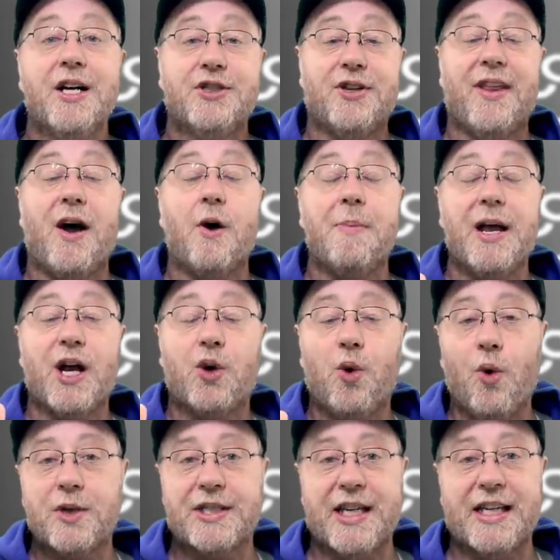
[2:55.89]
So that will be a
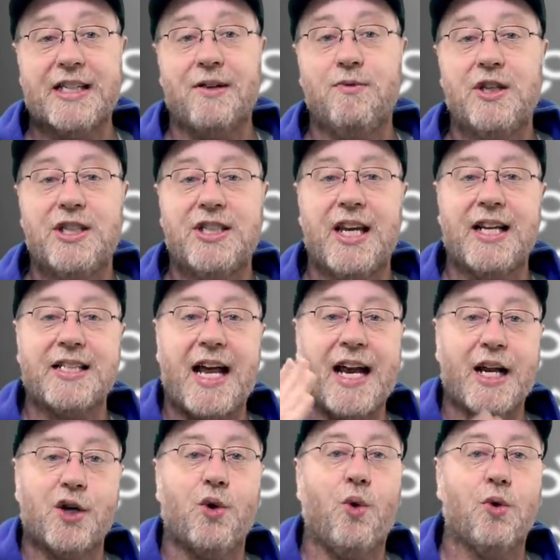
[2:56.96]
Cortex A seventy-six
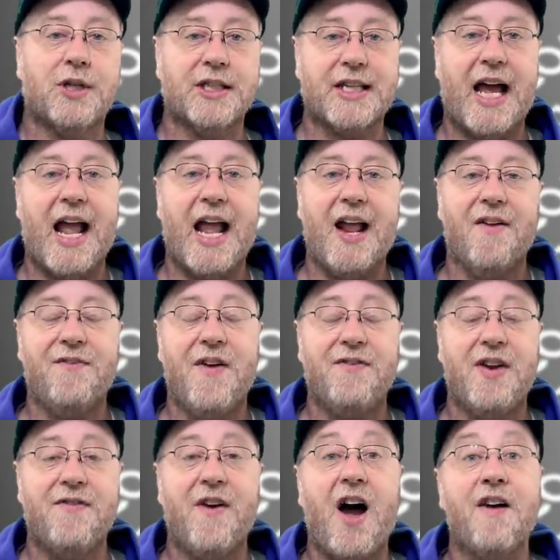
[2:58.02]
and a Cortex A
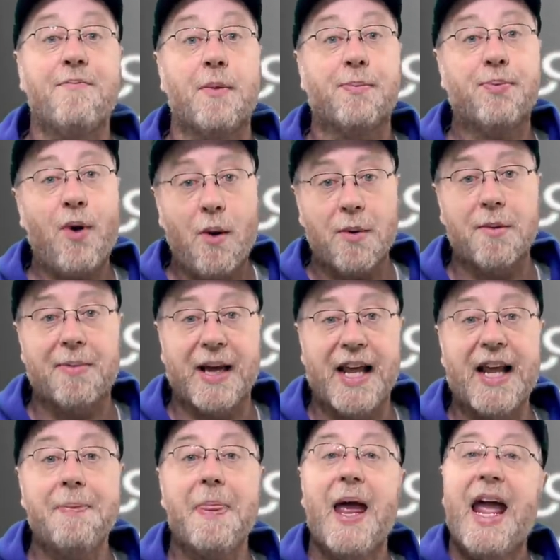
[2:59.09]
fifty-five, but
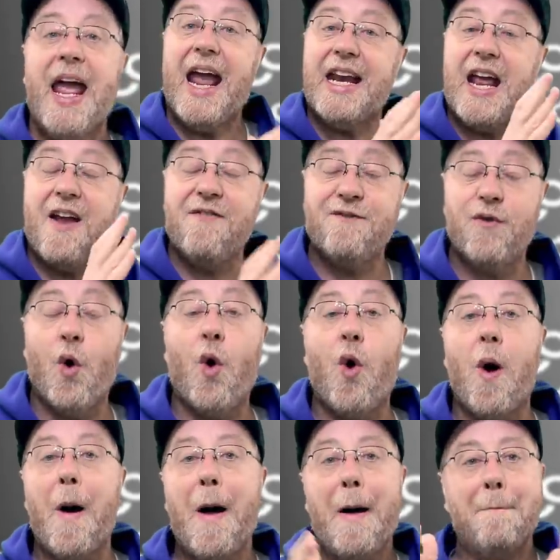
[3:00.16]
probably in a
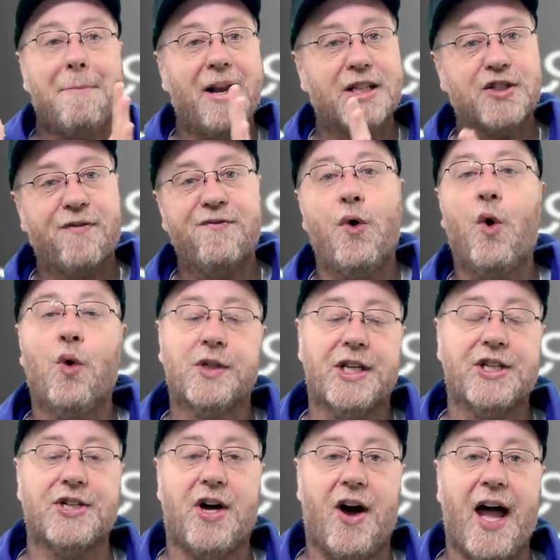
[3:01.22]
four plus four
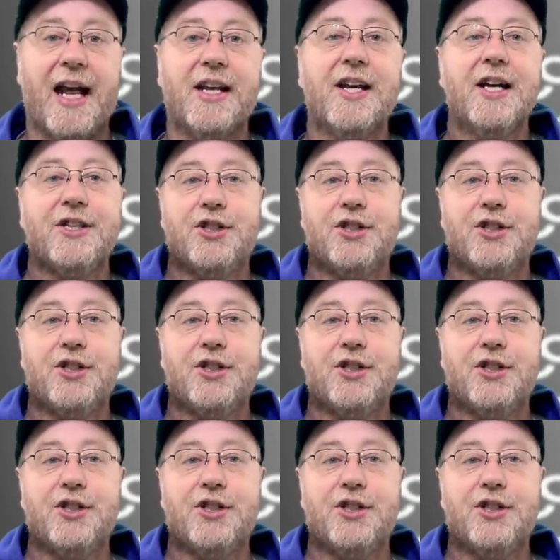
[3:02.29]
design.